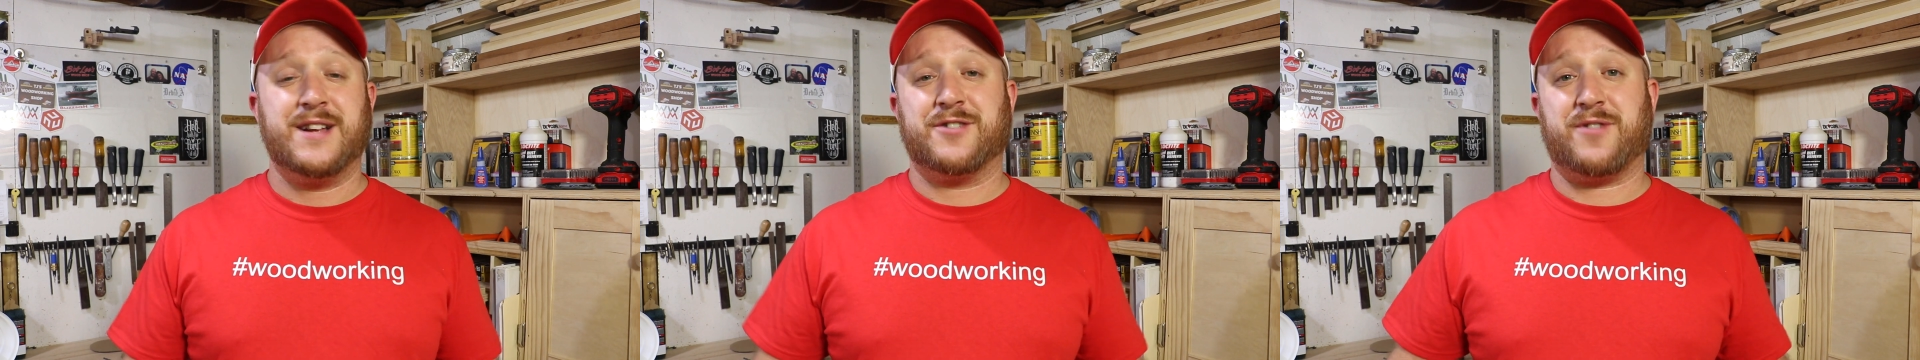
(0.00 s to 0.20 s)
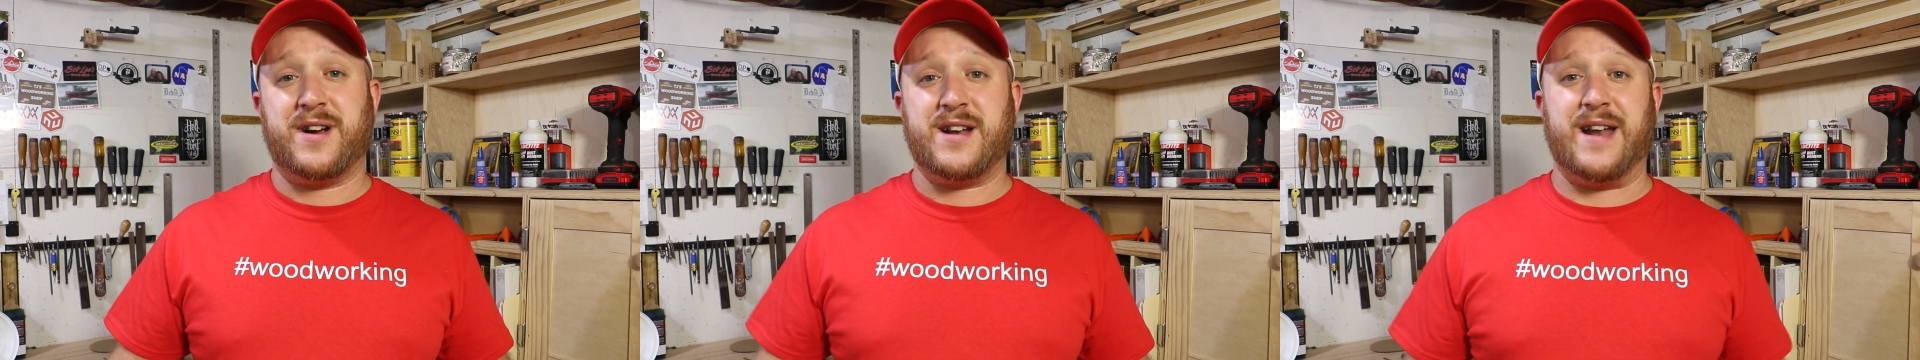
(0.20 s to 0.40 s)

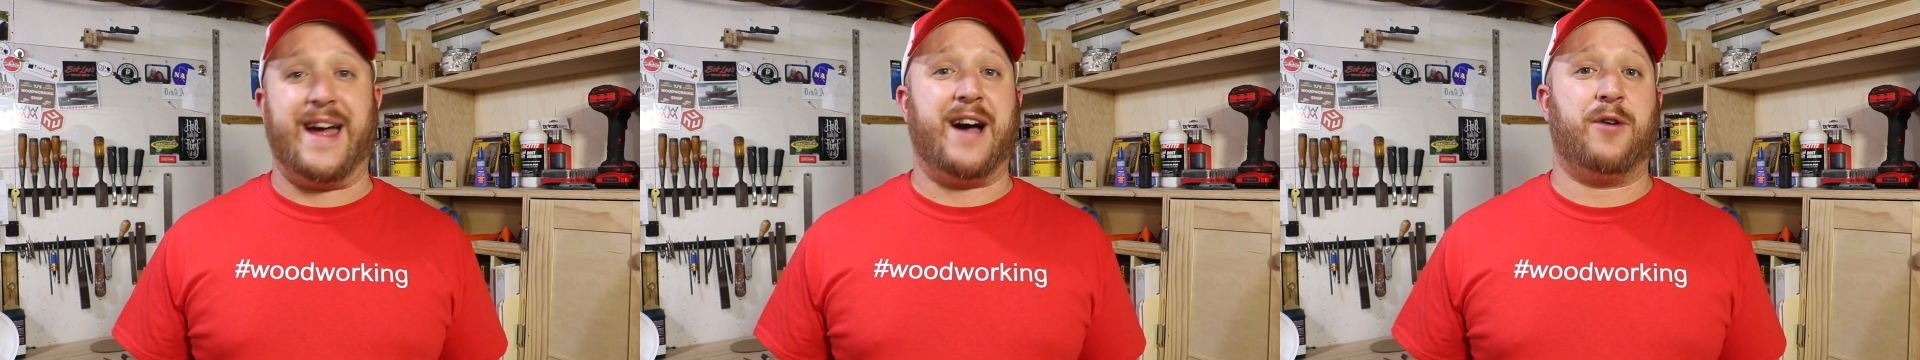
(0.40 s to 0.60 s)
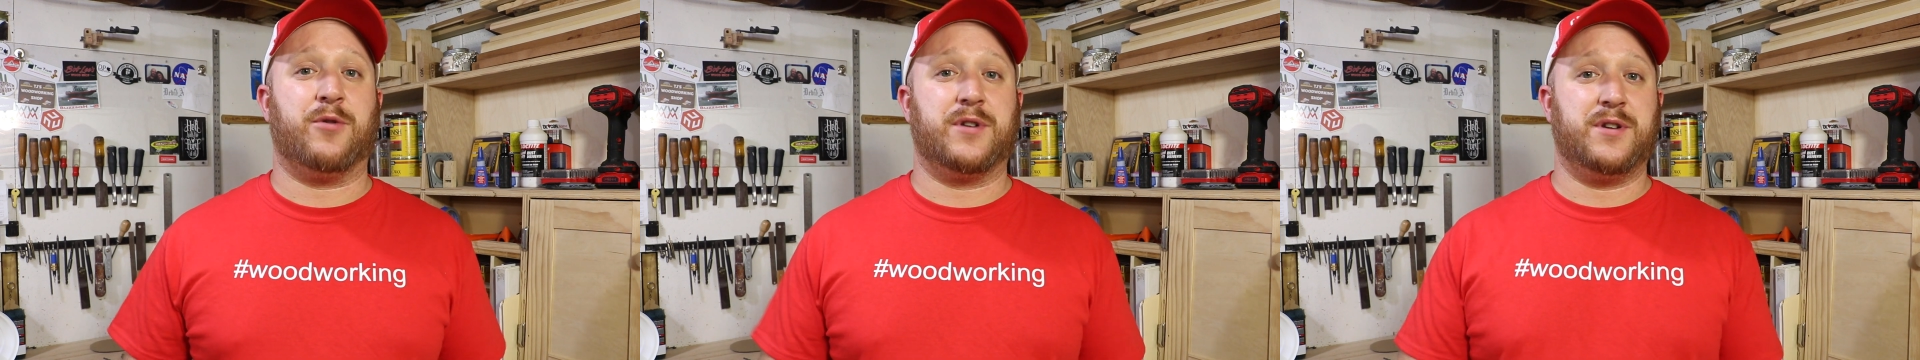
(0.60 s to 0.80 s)
So right
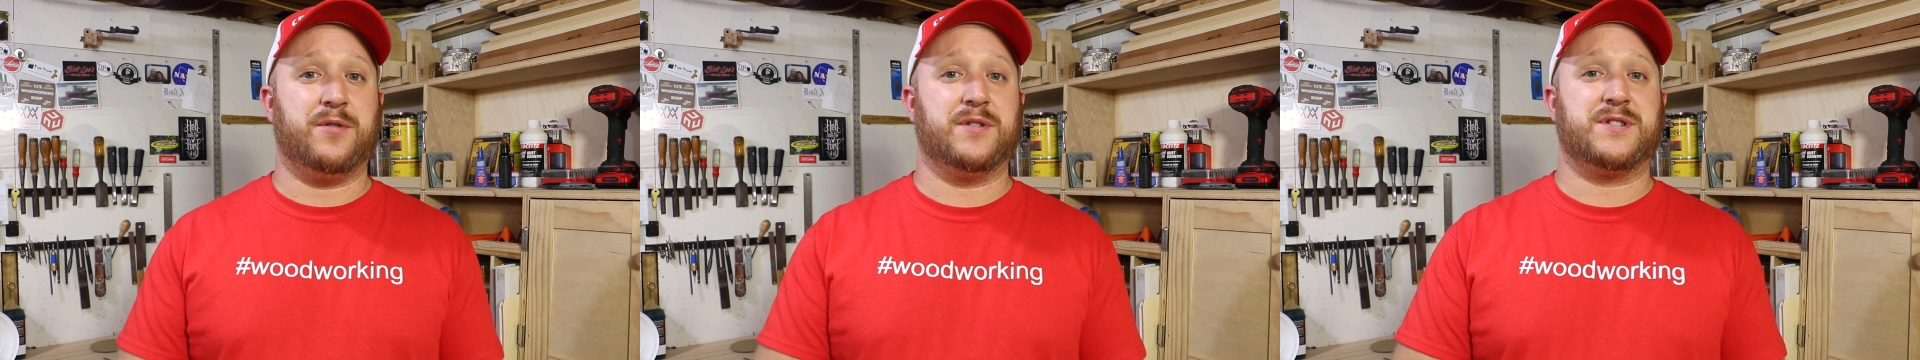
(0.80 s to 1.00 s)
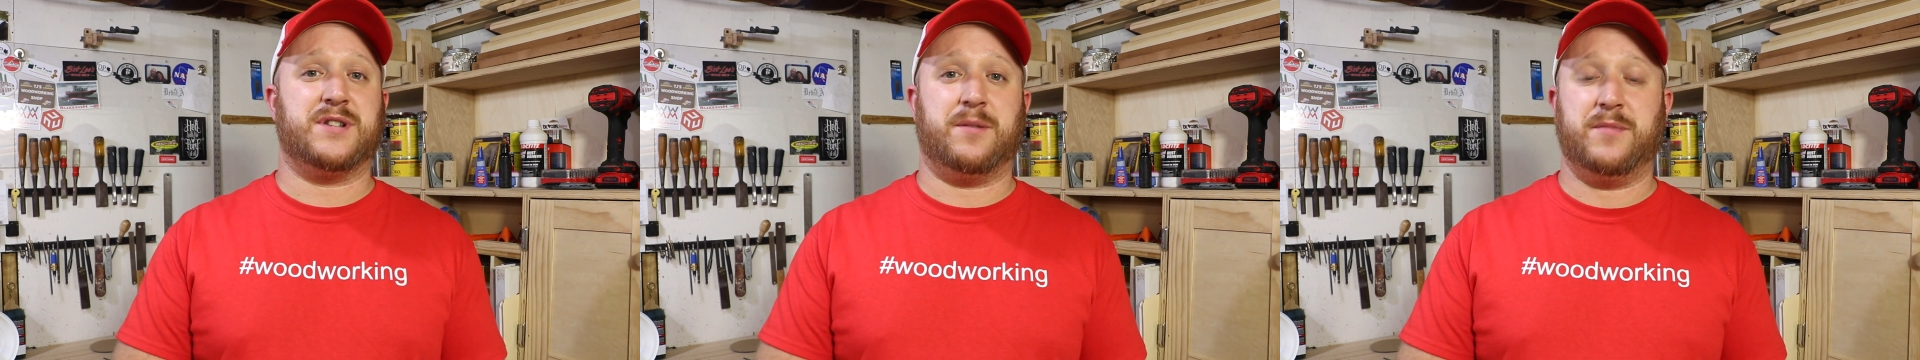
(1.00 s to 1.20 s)
now we're
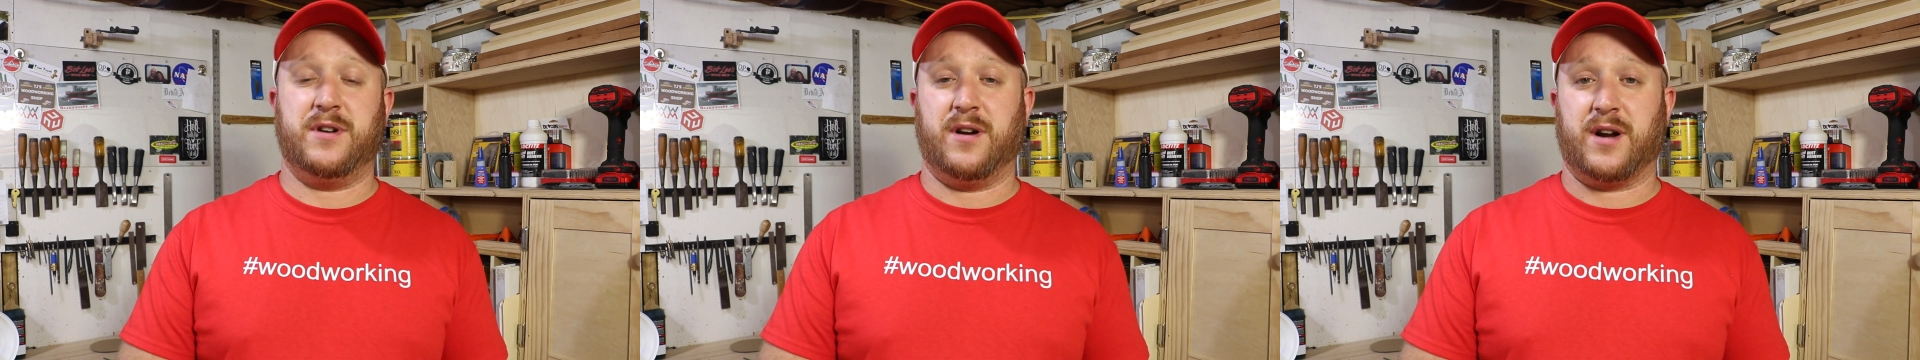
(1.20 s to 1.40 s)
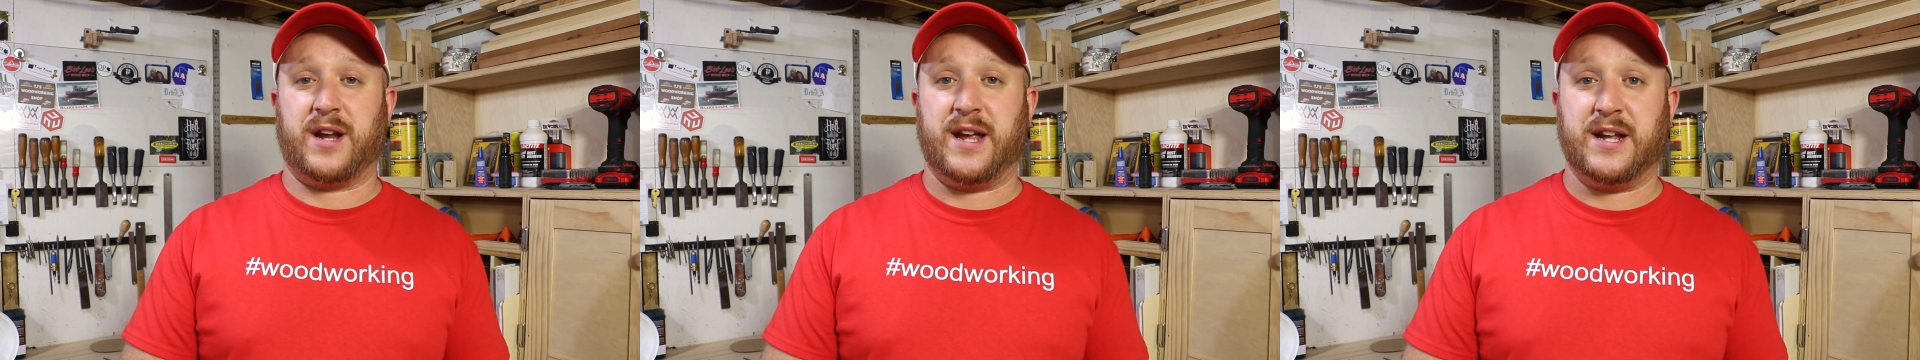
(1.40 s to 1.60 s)
doing something in
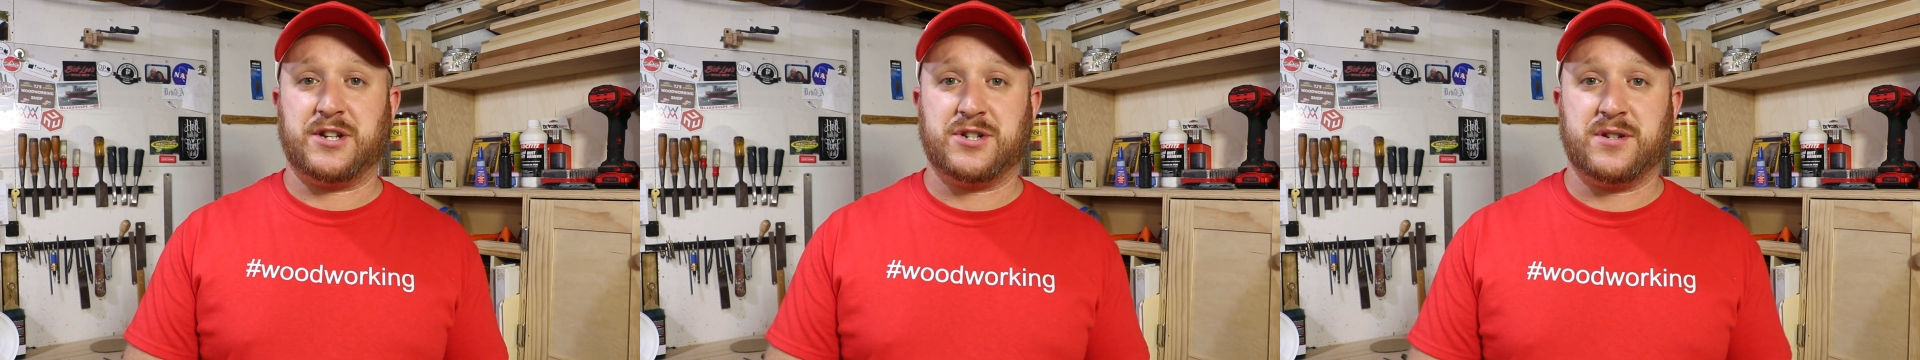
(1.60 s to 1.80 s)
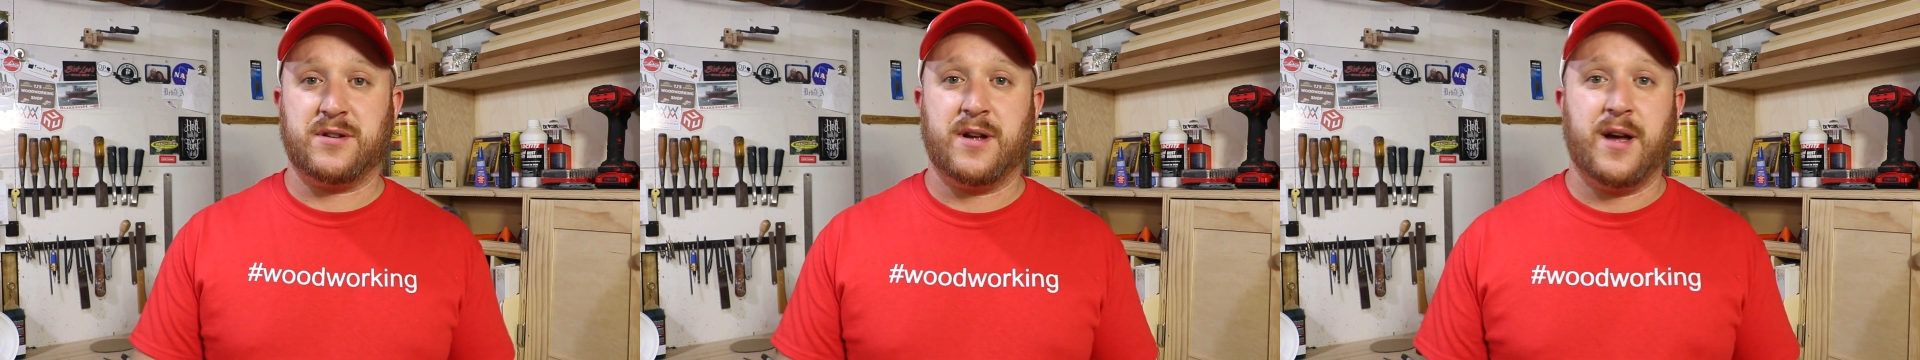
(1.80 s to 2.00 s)
our
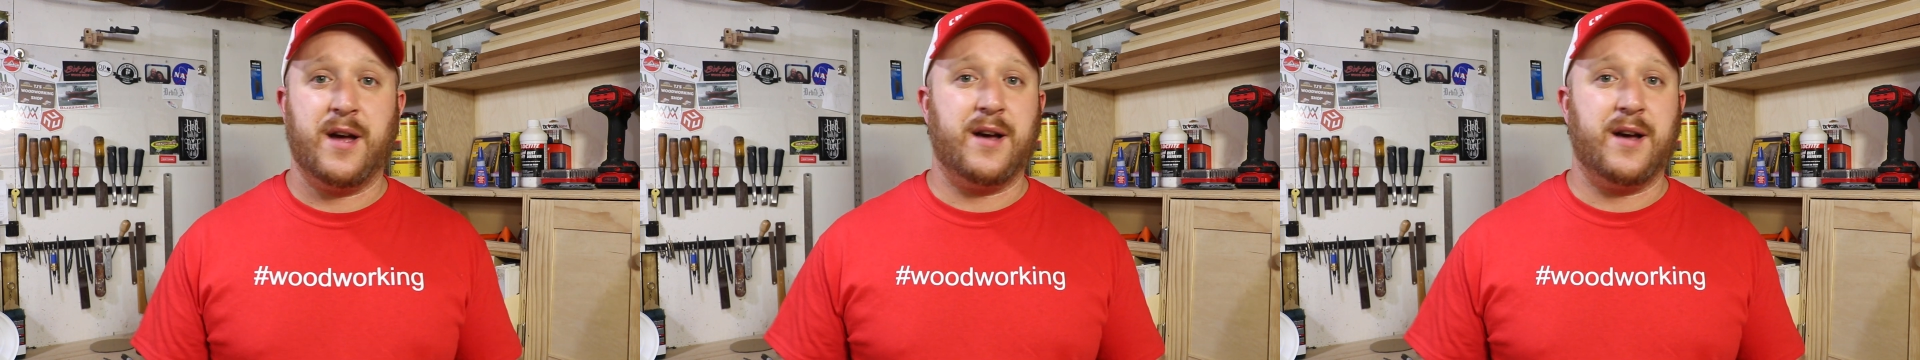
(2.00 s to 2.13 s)
kitchen.